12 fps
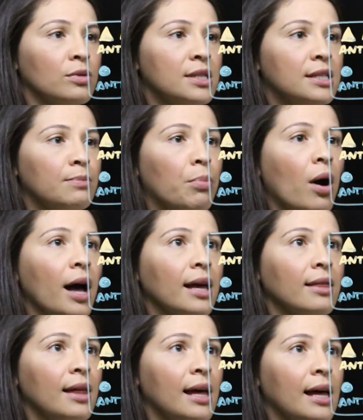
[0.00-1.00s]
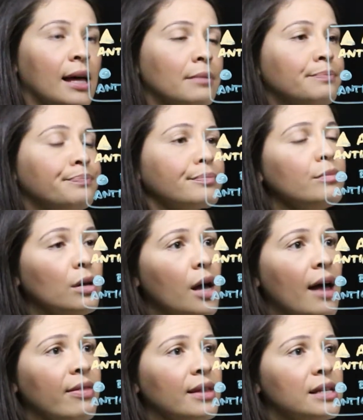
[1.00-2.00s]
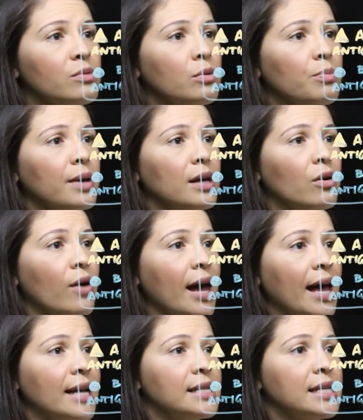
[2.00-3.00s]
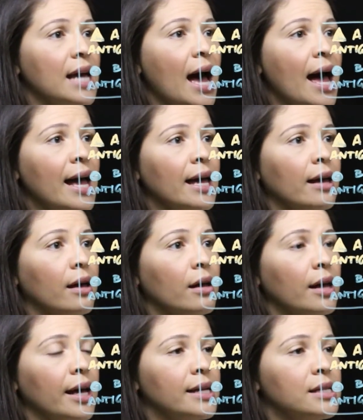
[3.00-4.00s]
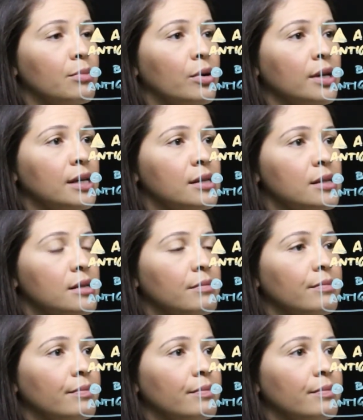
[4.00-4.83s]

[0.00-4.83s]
spike there, and this would be your anti-A antibodies.